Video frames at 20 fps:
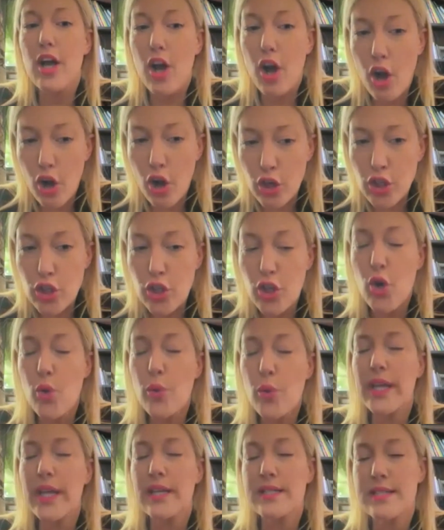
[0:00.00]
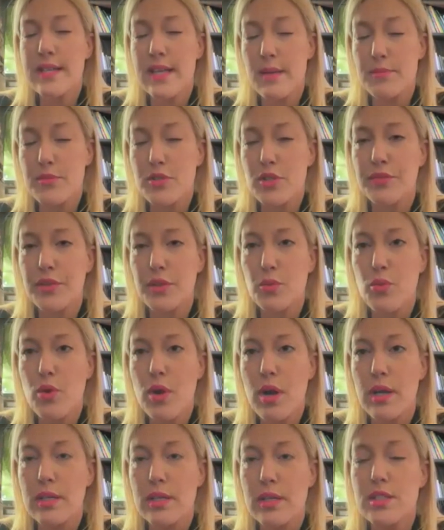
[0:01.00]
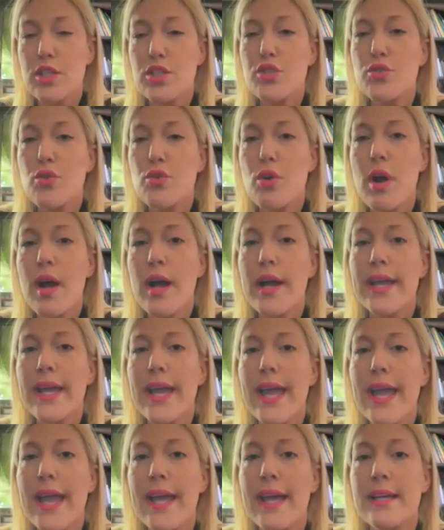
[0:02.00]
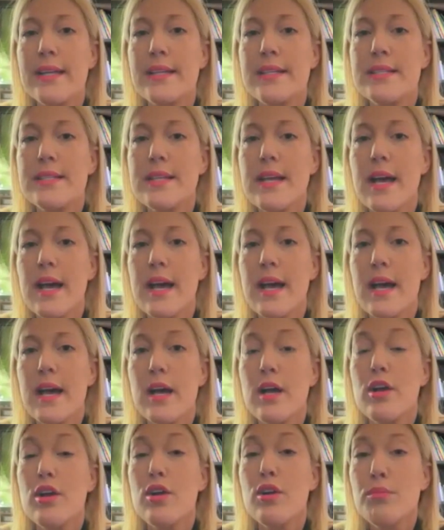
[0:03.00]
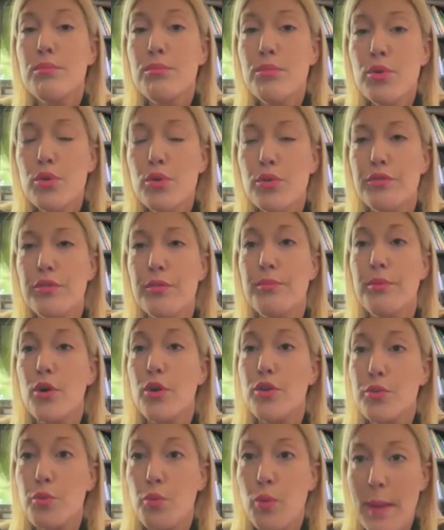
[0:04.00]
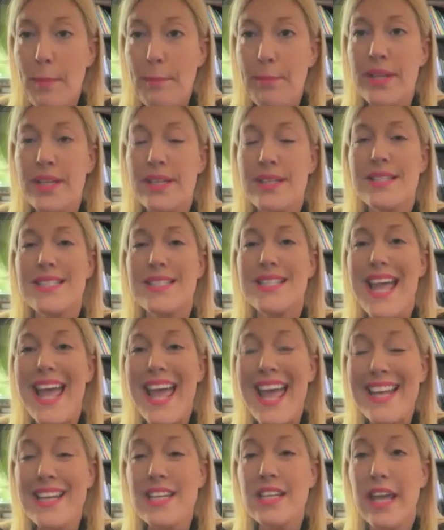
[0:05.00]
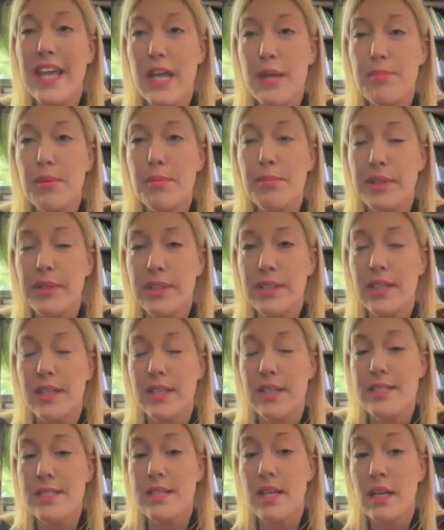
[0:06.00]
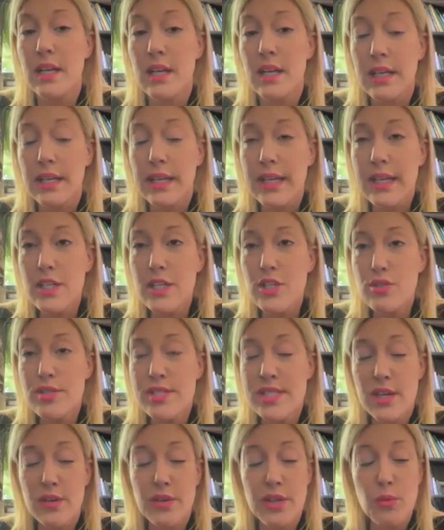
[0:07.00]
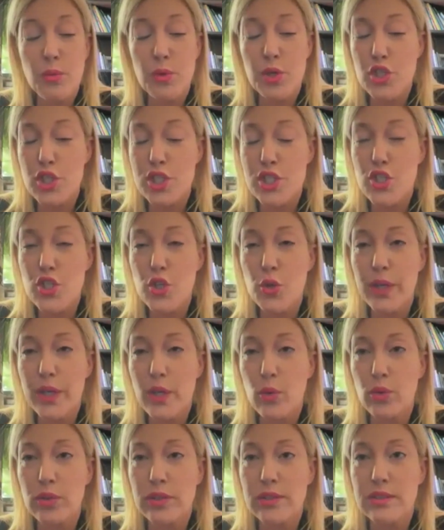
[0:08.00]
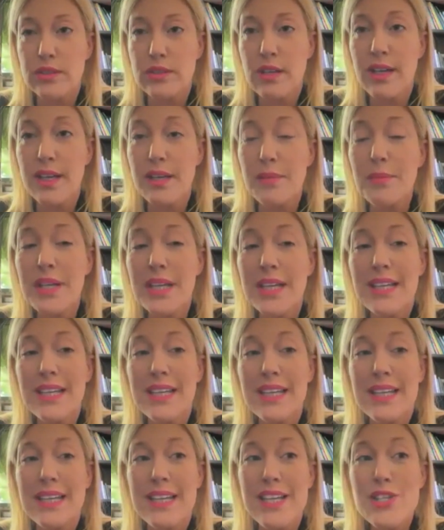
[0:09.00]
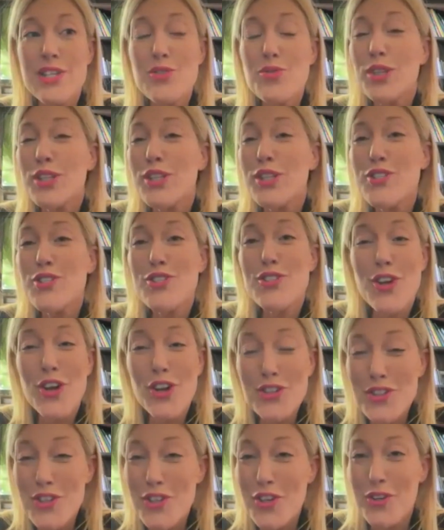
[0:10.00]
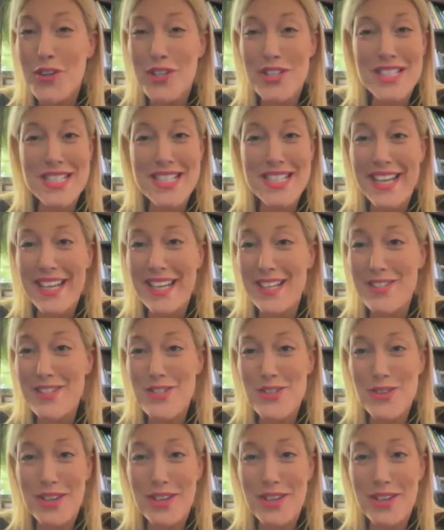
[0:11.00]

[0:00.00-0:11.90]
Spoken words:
ongoing attempt of Iran to try and move both weapons and capabilities into Syria, which it's doing all the time, Israel is not going to take into